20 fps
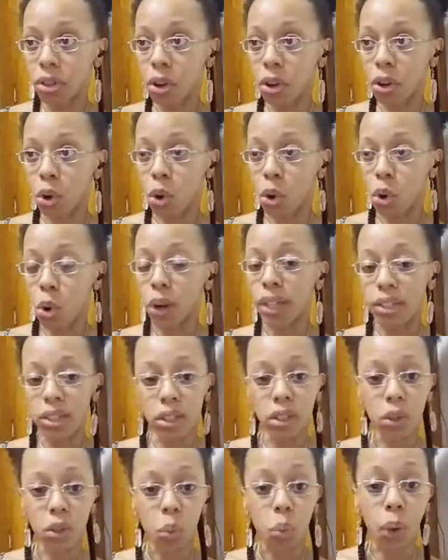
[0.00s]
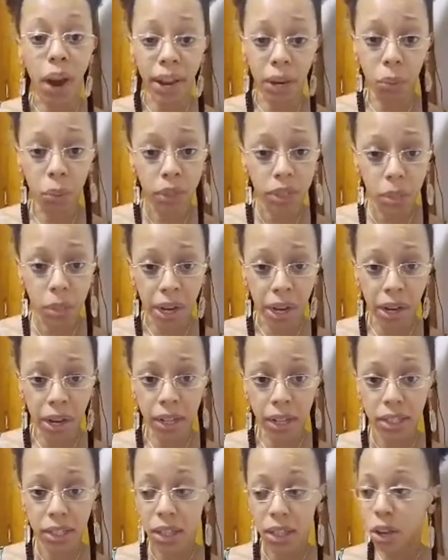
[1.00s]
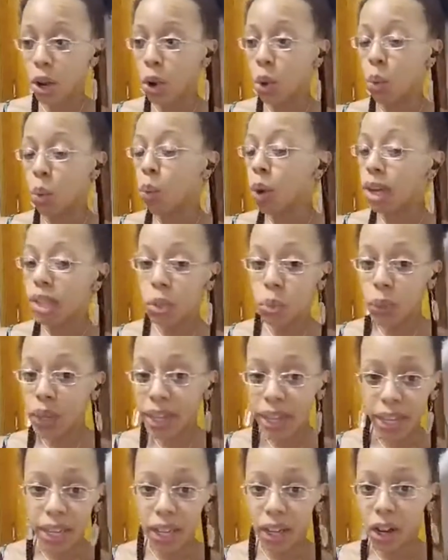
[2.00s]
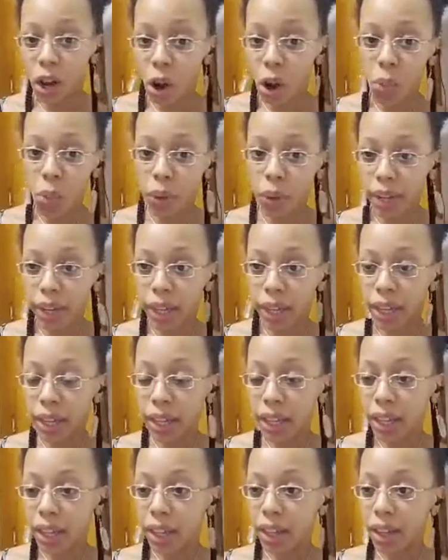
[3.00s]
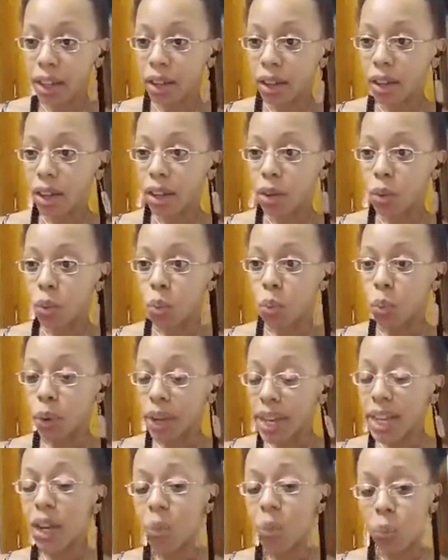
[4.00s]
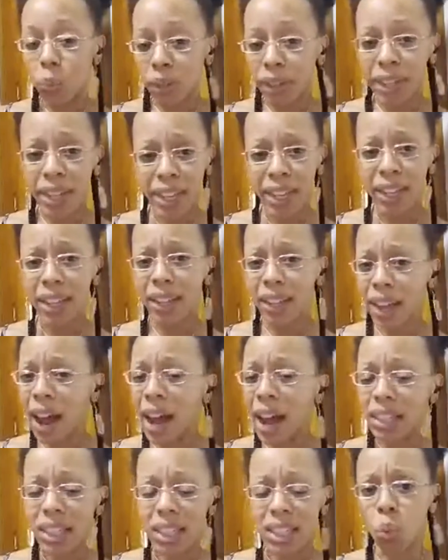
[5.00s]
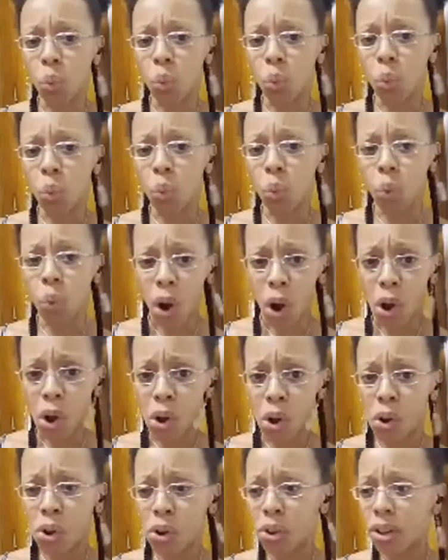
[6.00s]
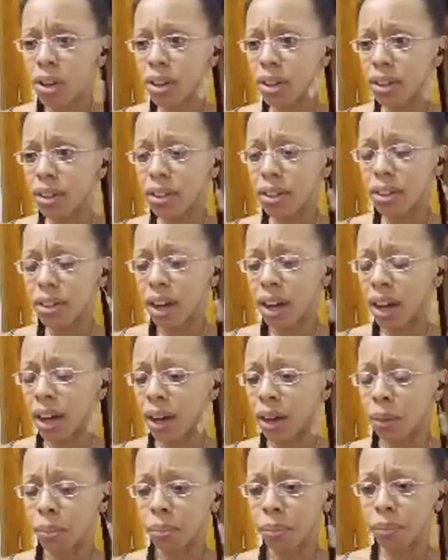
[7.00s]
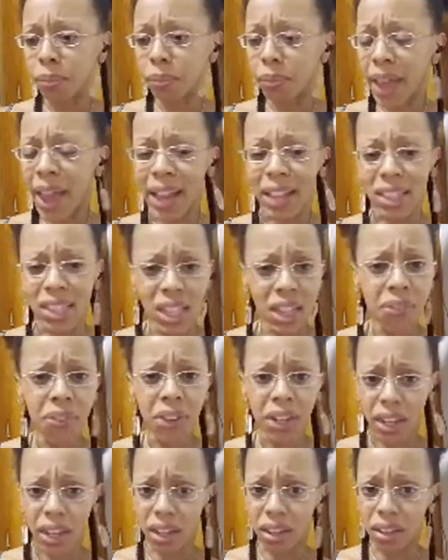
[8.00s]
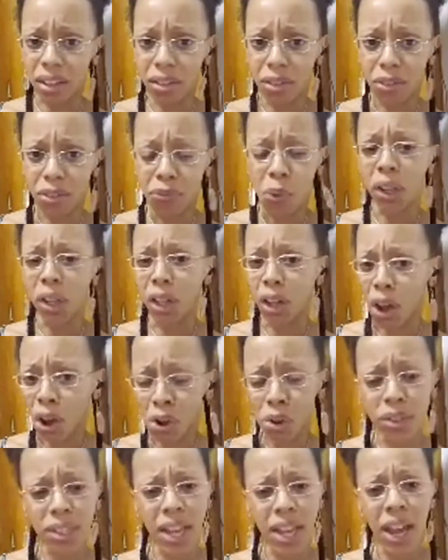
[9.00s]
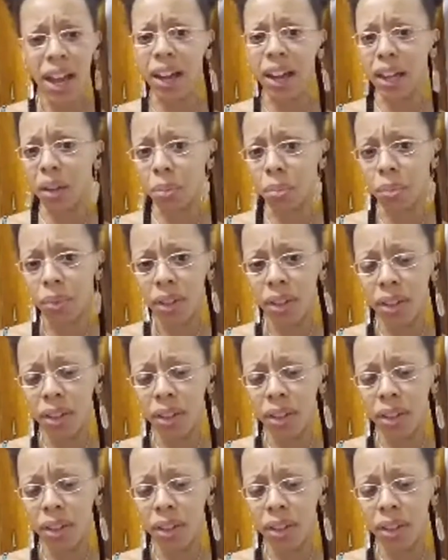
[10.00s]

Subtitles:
according to the right response, once we get going, we can really get locked in the wrong activity for a long time.